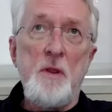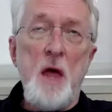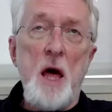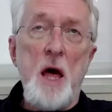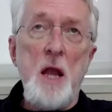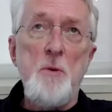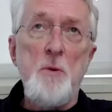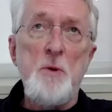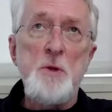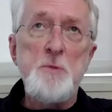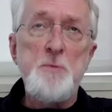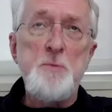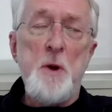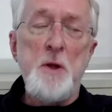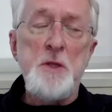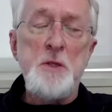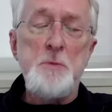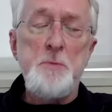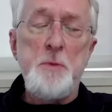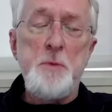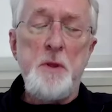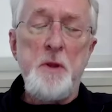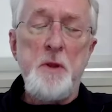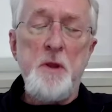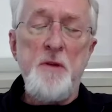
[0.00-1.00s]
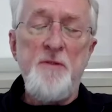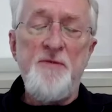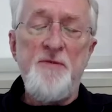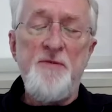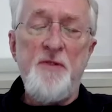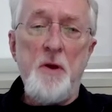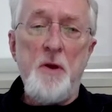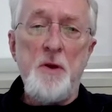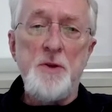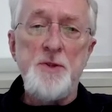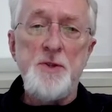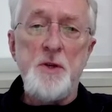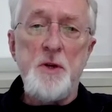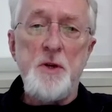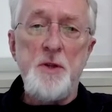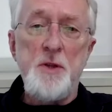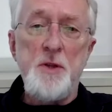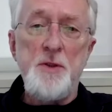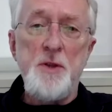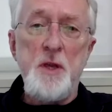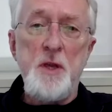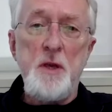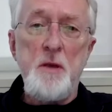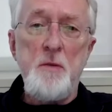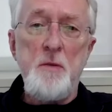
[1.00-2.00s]
A lot of responsibility falls on
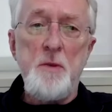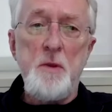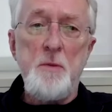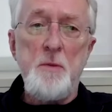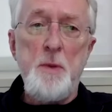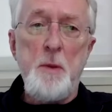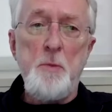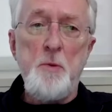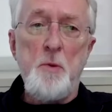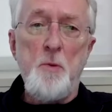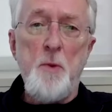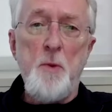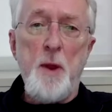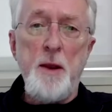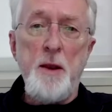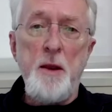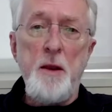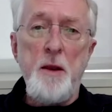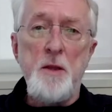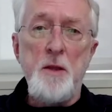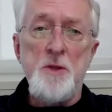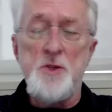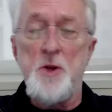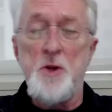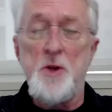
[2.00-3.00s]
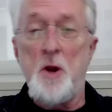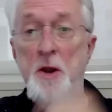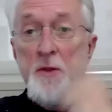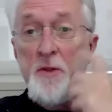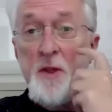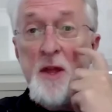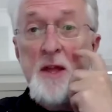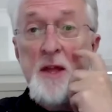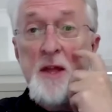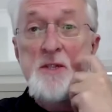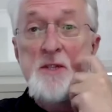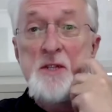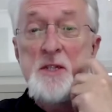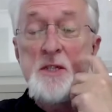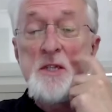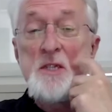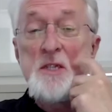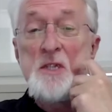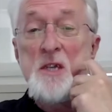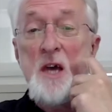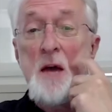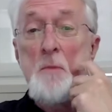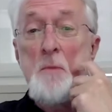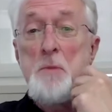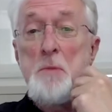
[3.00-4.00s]
the, the people running and starting the
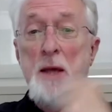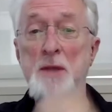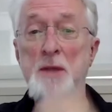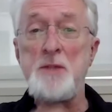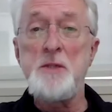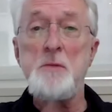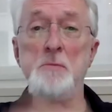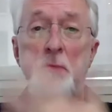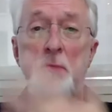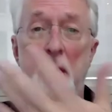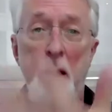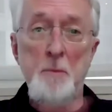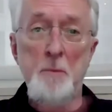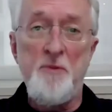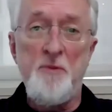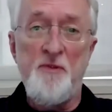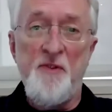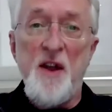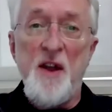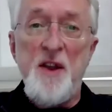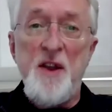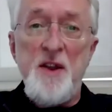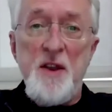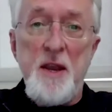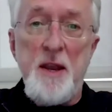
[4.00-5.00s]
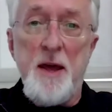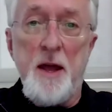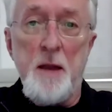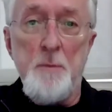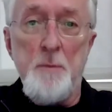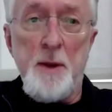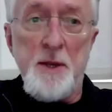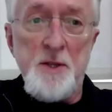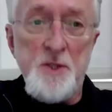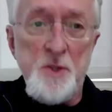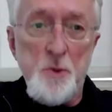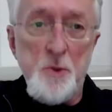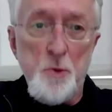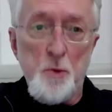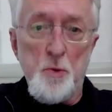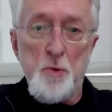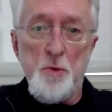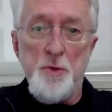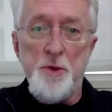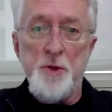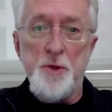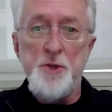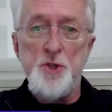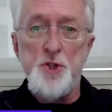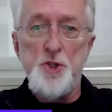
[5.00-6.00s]
instances. God bless them. I'm funding out of my
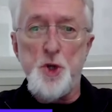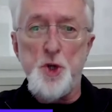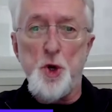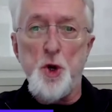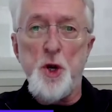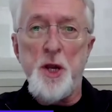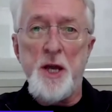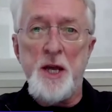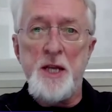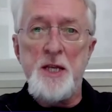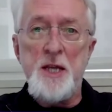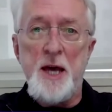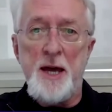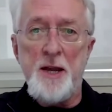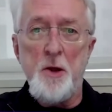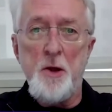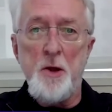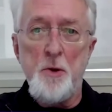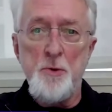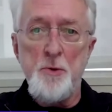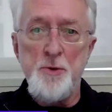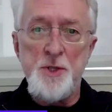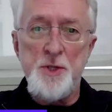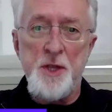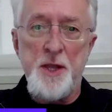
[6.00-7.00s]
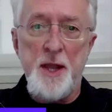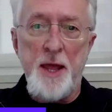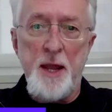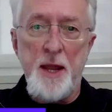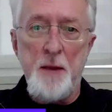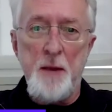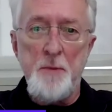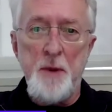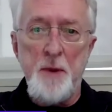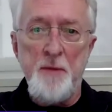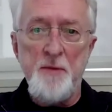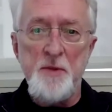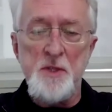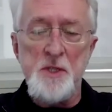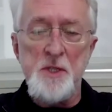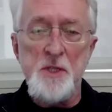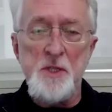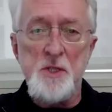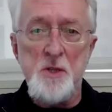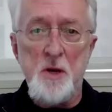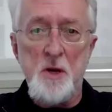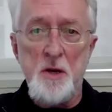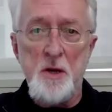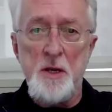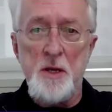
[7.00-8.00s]
school the Journa.host that Adam Davidson
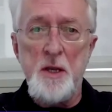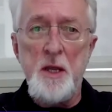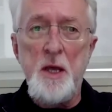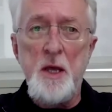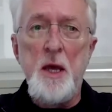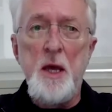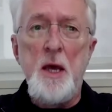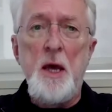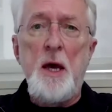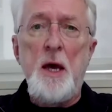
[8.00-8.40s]
started.